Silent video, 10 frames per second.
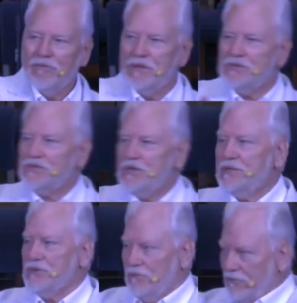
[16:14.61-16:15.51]
this
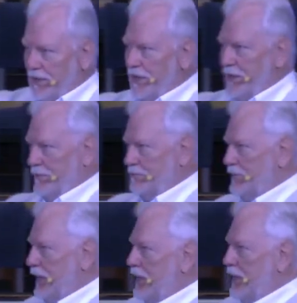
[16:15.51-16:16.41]
sense of freedom,
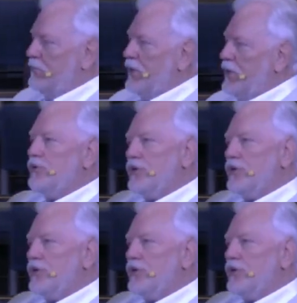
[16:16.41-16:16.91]
but you're